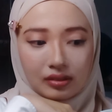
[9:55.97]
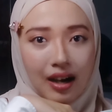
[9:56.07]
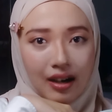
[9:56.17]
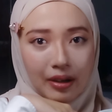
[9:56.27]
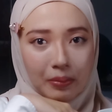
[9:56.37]

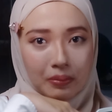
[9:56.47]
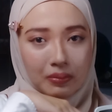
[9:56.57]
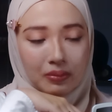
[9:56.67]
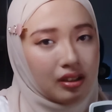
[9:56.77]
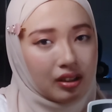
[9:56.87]
time.
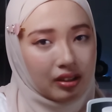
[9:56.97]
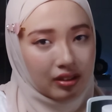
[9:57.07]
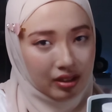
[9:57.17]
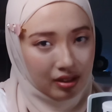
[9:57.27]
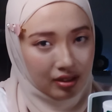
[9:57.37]
They're gonna
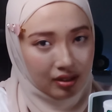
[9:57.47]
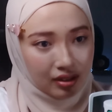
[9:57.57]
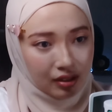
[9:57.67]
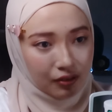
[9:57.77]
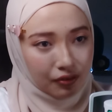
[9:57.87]
end this
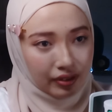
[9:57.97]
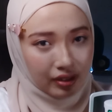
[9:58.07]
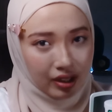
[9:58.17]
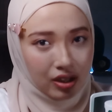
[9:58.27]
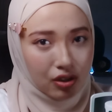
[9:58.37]

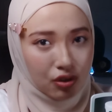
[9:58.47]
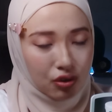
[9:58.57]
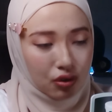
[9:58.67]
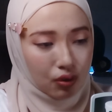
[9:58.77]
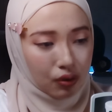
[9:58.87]

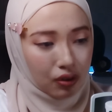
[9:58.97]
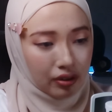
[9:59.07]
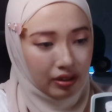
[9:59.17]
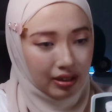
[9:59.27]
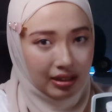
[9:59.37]
village
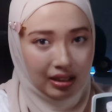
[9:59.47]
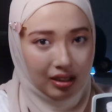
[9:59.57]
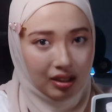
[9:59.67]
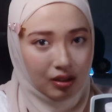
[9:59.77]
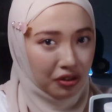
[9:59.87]
or the
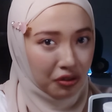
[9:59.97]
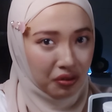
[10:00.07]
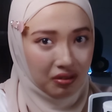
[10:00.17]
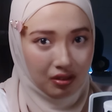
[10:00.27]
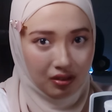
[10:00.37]
city for
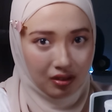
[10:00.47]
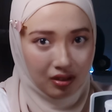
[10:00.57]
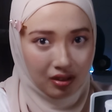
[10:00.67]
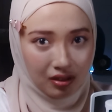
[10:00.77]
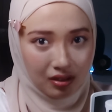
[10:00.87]
2
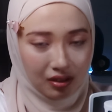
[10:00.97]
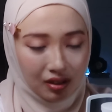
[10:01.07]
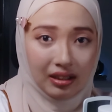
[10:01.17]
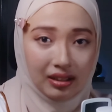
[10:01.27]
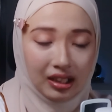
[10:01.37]
years.
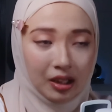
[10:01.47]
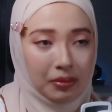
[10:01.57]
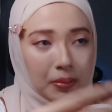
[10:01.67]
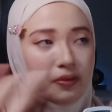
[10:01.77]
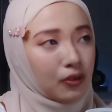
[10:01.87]
But
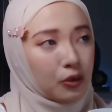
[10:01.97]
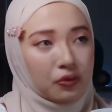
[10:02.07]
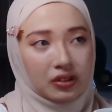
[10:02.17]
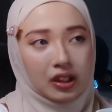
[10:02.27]
maybe for